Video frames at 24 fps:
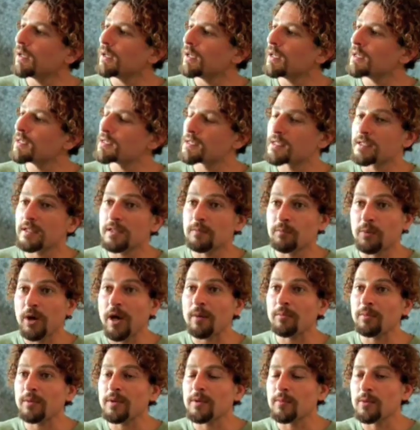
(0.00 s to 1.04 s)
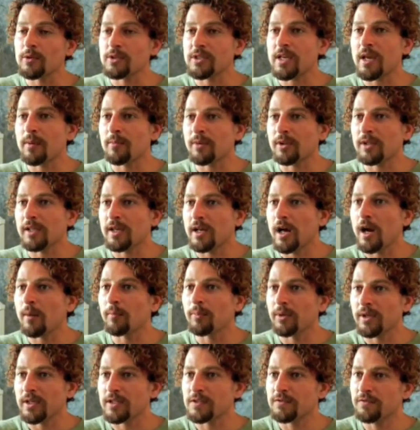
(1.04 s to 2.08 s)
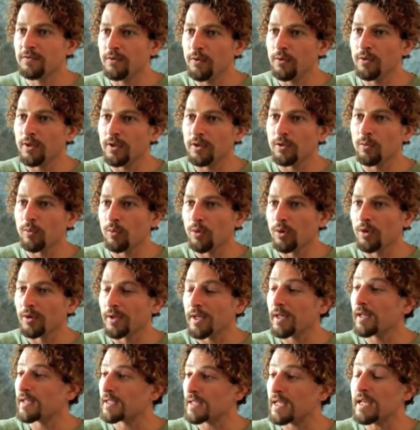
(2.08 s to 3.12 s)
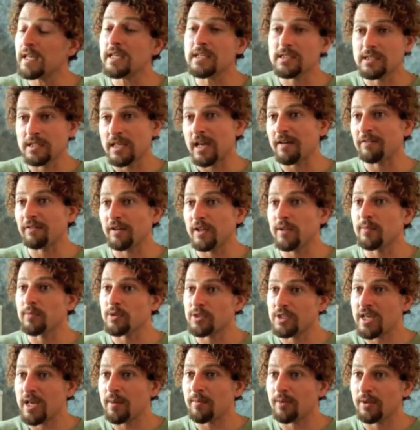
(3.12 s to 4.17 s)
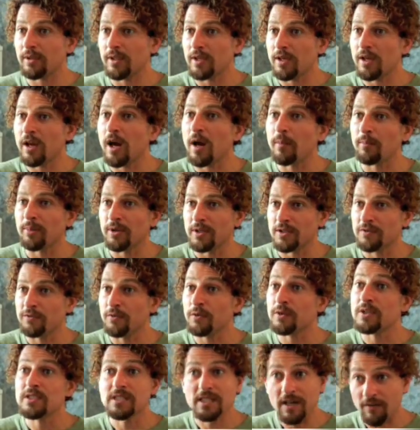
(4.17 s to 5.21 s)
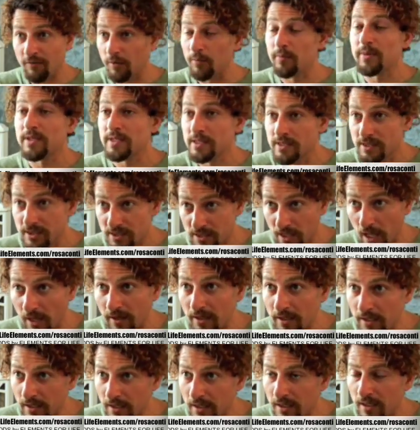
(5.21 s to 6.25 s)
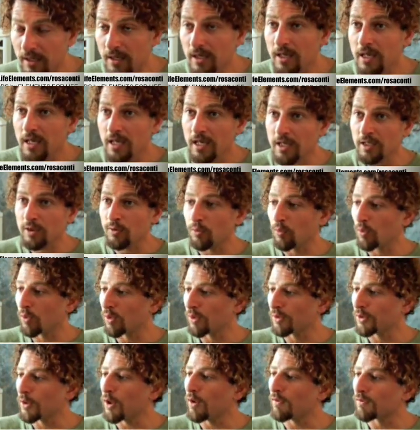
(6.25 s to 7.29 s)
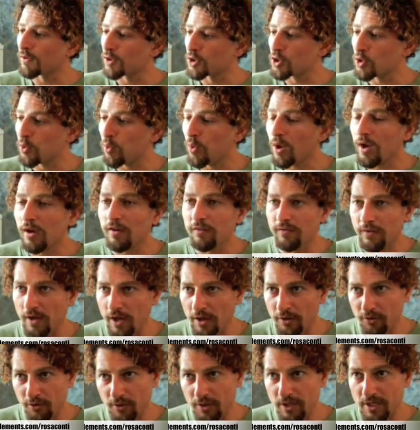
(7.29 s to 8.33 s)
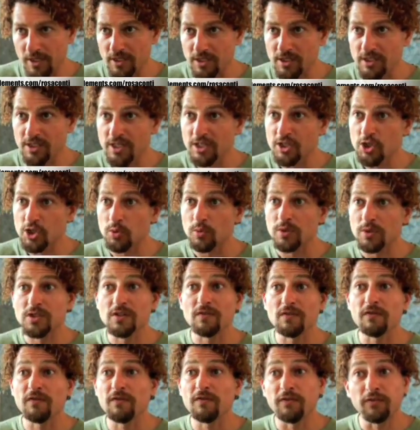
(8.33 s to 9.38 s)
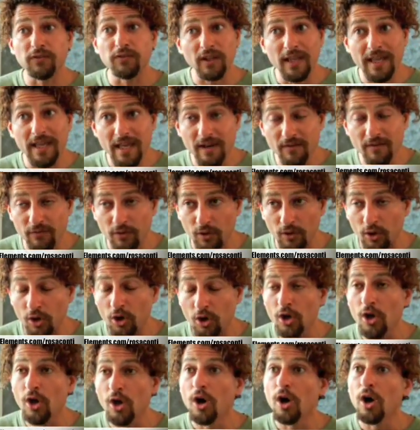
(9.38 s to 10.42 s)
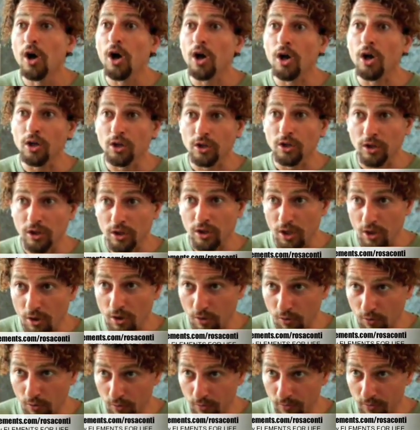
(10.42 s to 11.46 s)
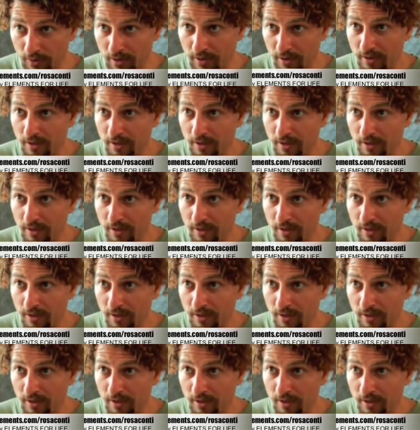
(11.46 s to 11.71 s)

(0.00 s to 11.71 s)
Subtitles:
is probably the most chemically complex food in the world. It is definitely the most chemically complex food that's ever been studied in the world. Over 1,200 constituents of flavor alone.